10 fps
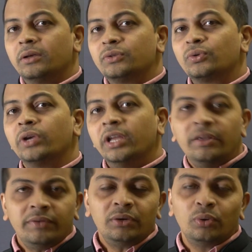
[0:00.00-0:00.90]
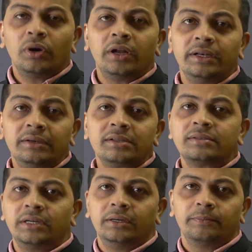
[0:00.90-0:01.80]
So anyone who are
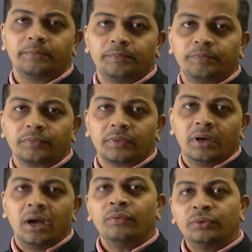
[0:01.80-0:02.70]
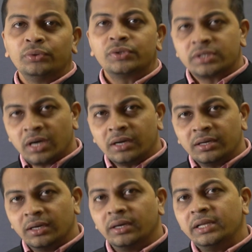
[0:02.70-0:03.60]
interested how to
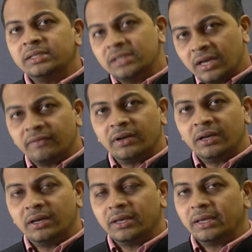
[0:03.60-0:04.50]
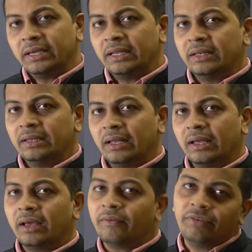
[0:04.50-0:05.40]
start learning Java in
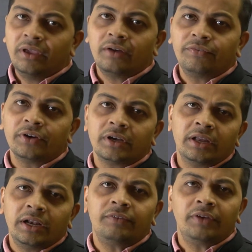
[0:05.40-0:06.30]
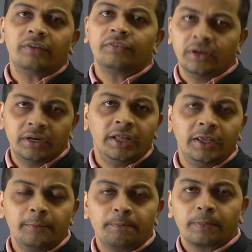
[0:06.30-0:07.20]
a great way of
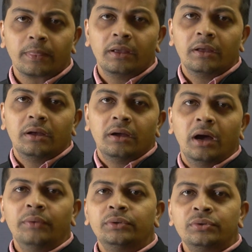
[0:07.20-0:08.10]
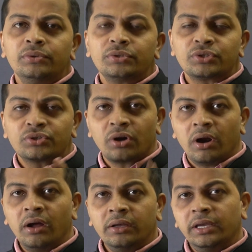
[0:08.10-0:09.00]
learning, how to
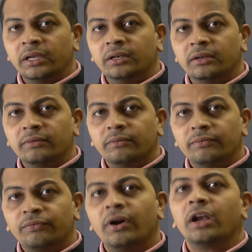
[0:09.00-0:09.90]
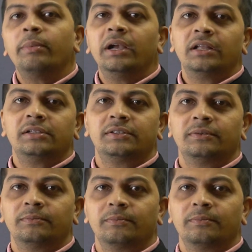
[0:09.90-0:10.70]
strong in fundamentals.